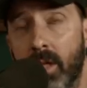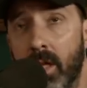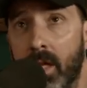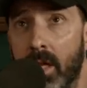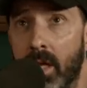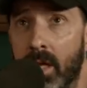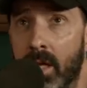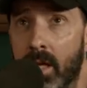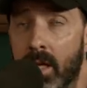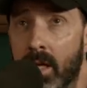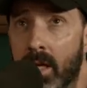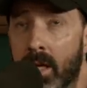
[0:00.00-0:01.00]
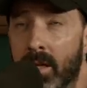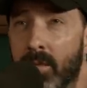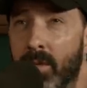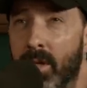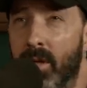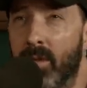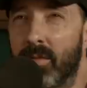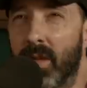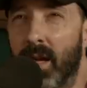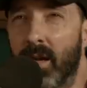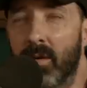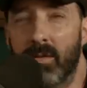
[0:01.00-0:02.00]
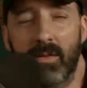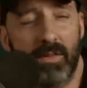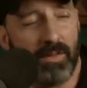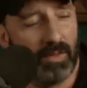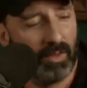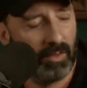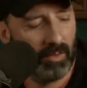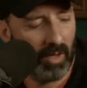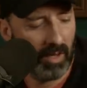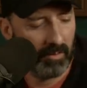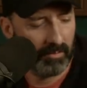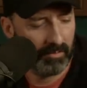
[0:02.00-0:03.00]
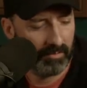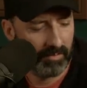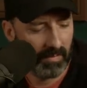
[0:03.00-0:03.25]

Mm -hmm. And then we go down to um,